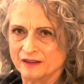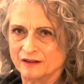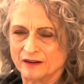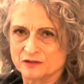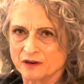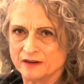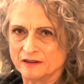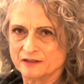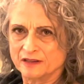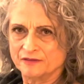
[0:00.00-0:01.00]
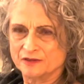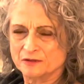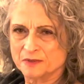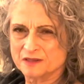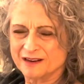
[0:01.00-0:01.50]
Yeah, I try not to give it
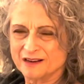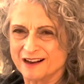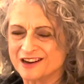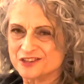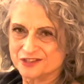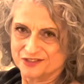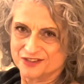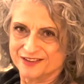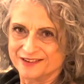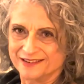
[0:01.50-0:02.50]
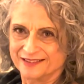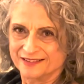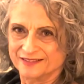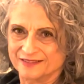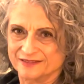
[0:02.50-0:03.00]
too much oxygen.
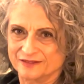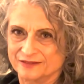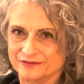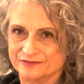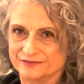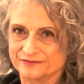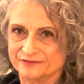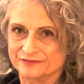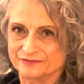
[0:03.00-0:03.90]
That's good.